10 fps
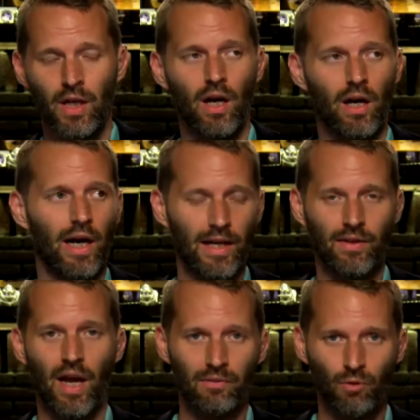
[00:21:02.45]
uh, and
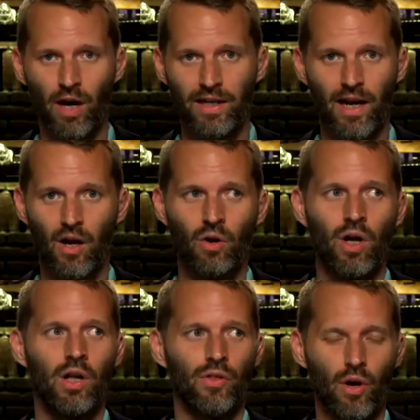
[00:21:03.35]
and right now
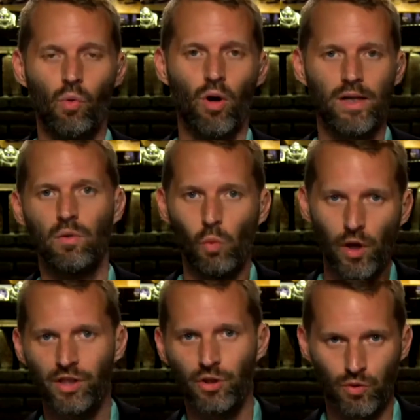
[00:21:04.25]
they're working with YouTube